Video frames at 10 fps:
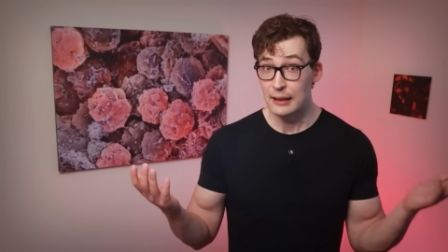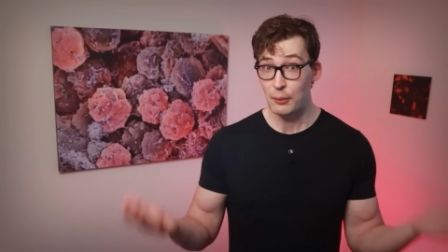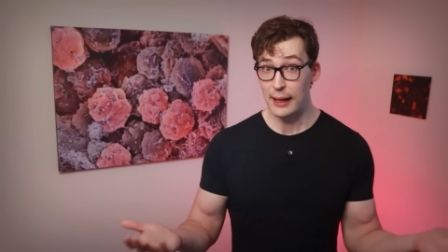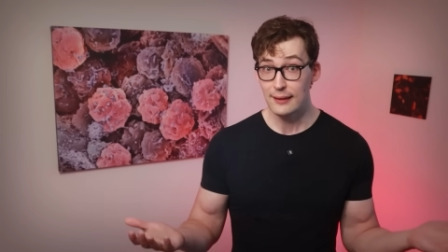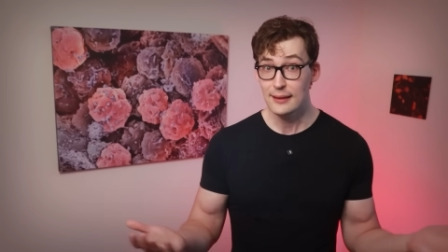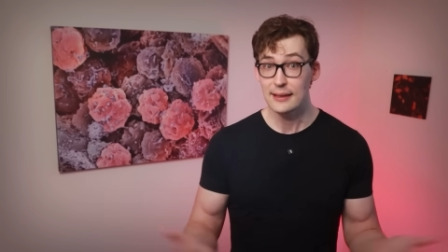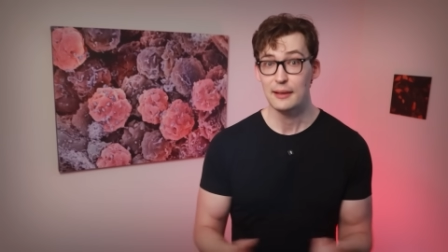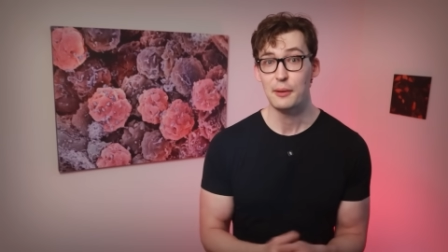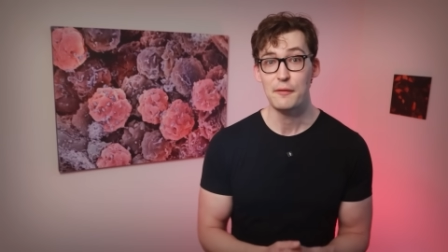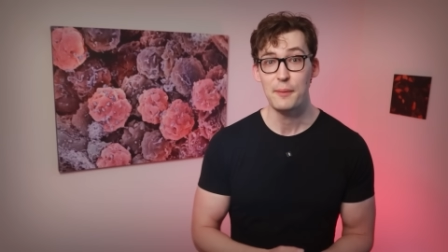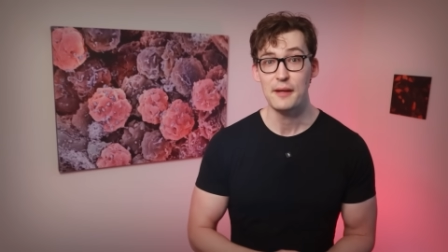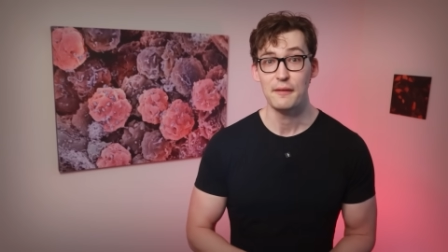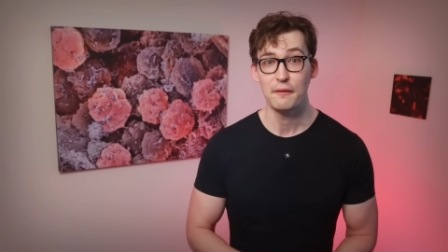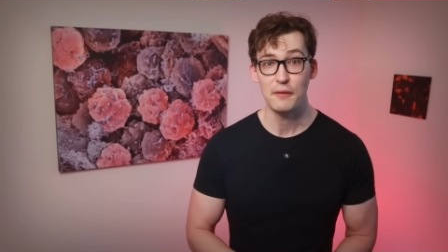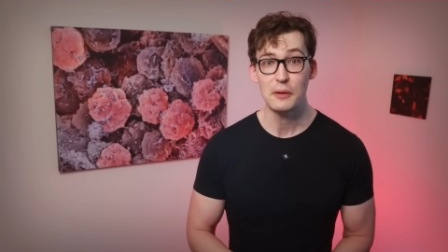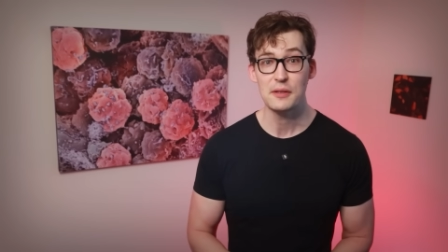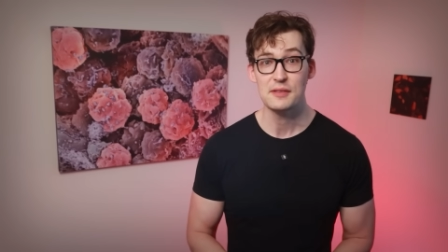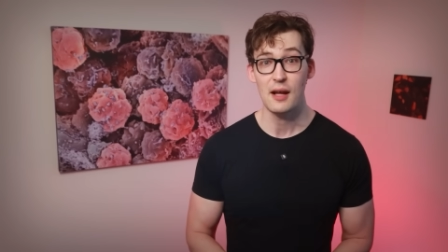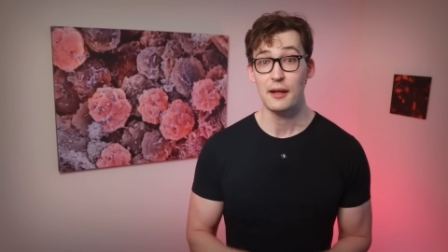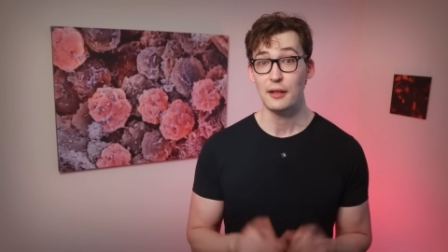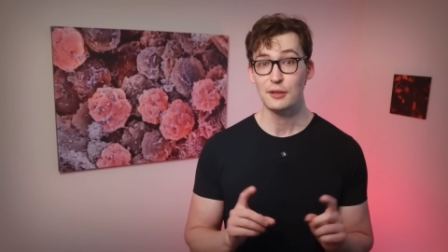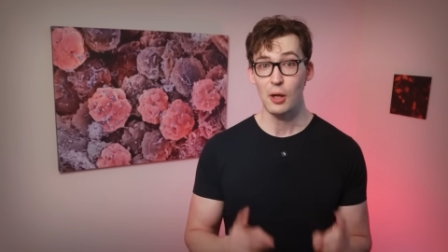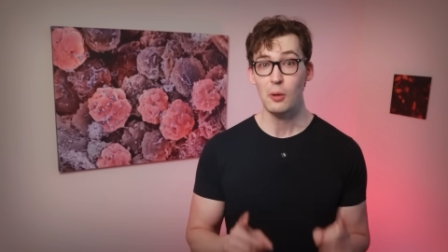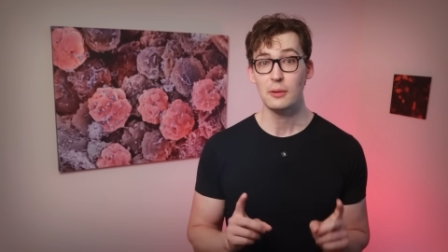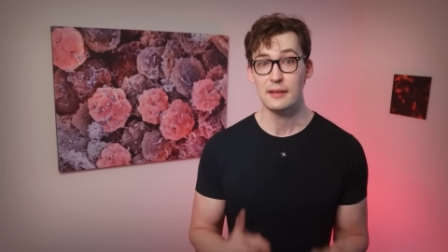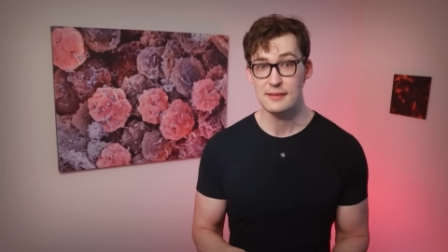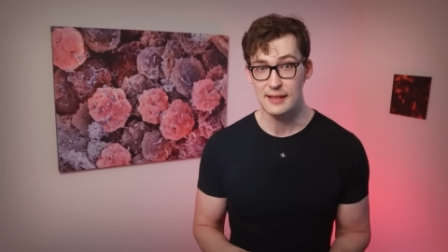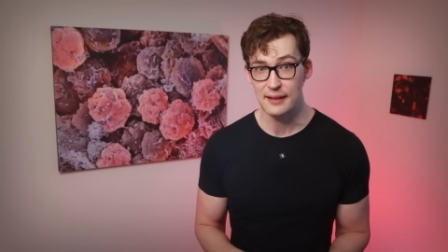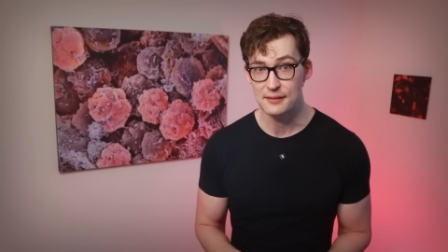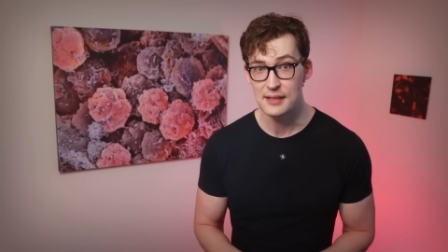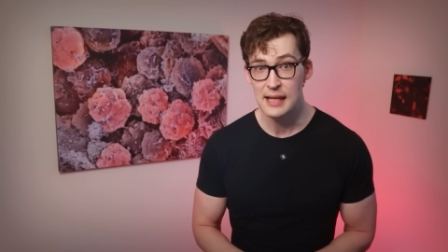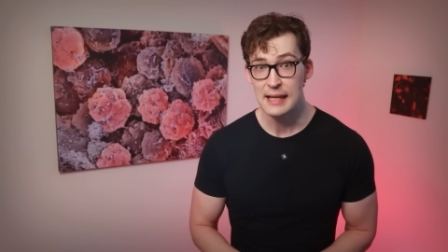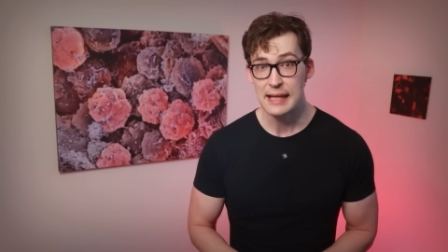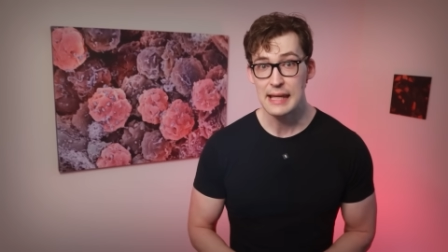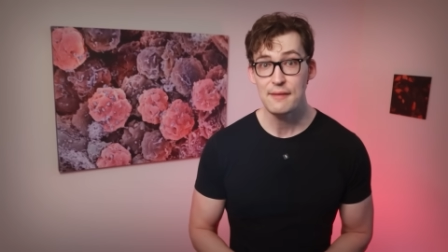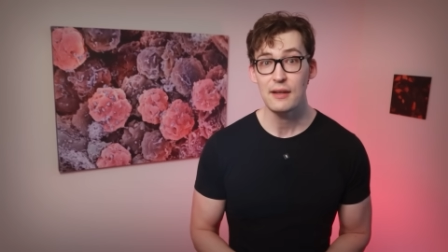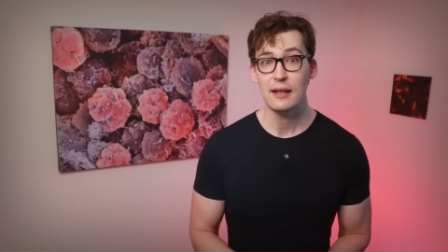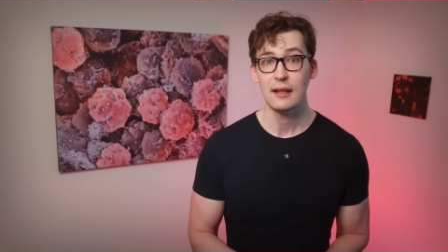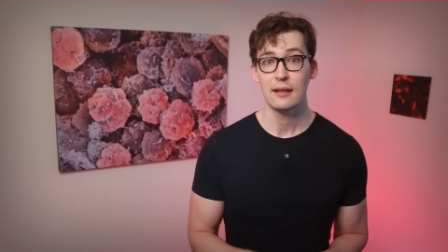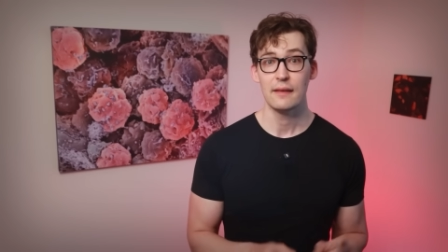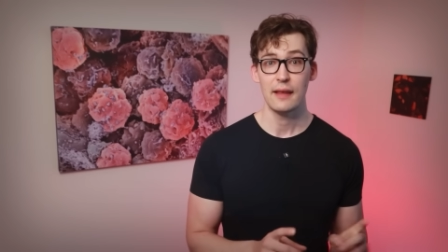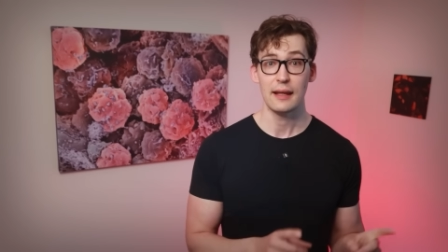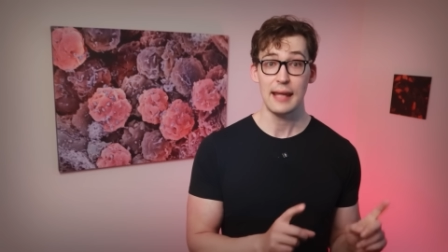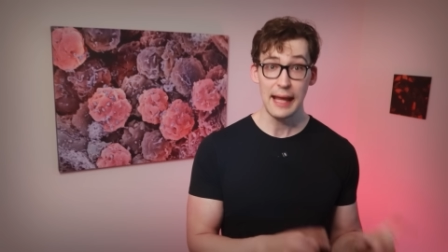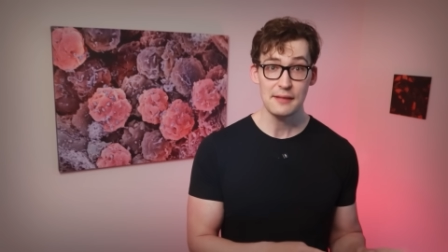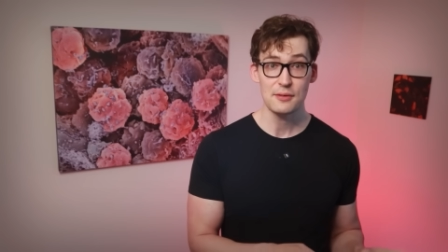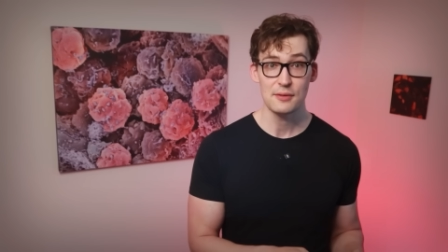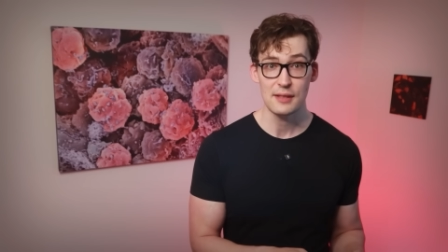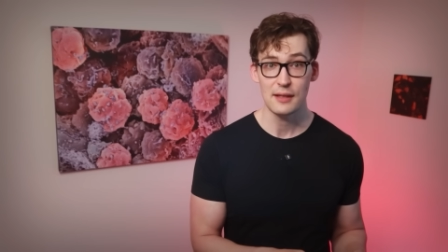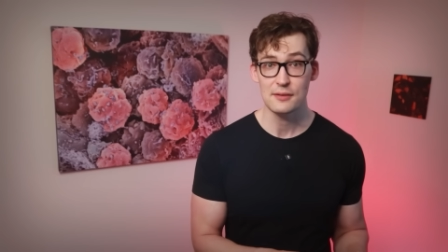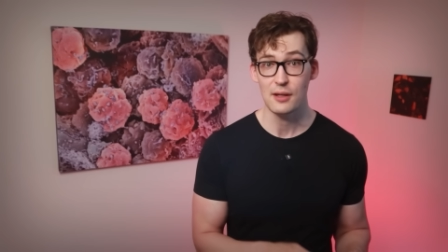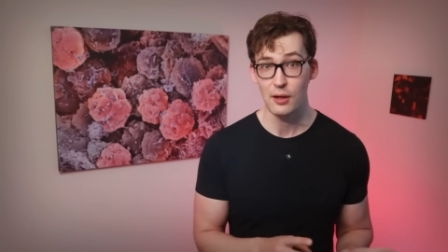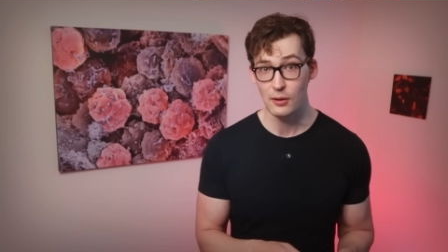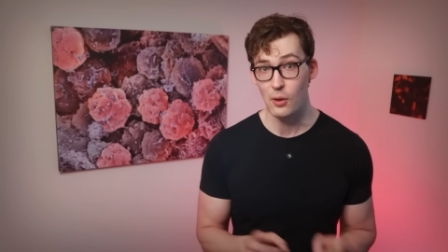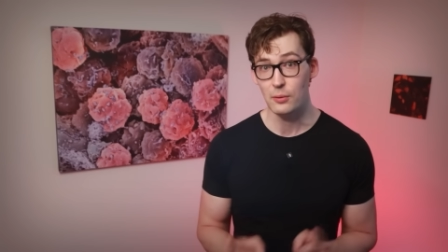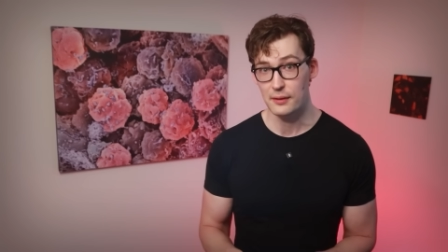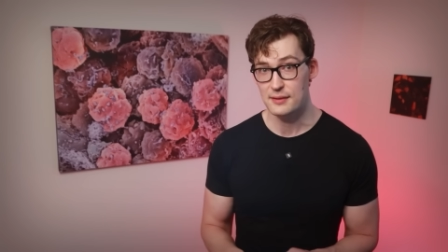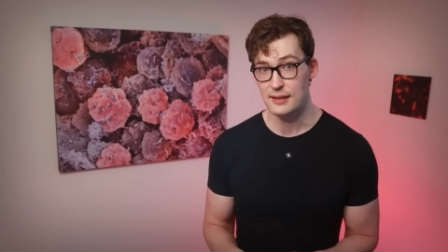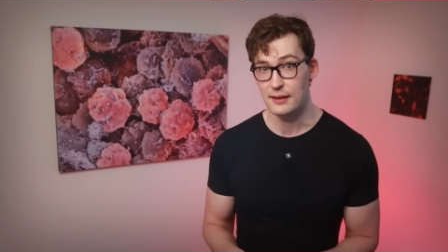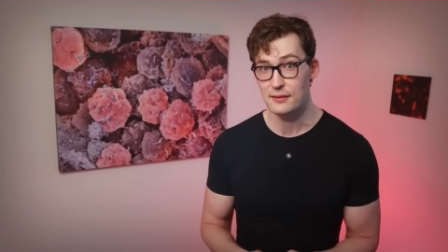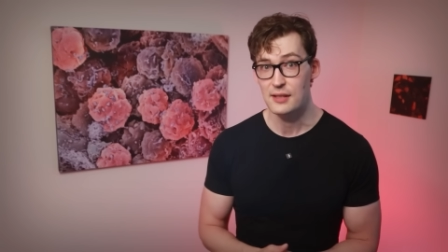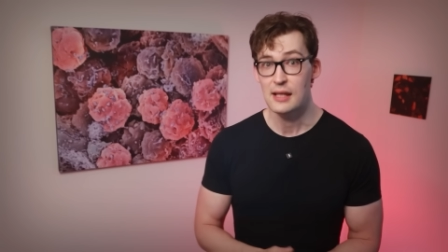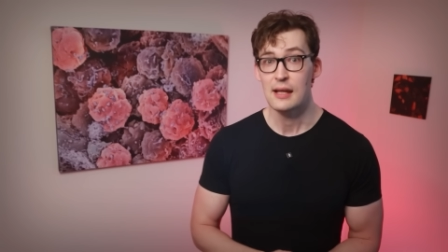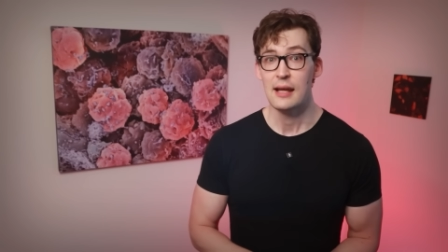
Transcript: Well, we've been focused on colon cells. Even the cancer cells are colon cells.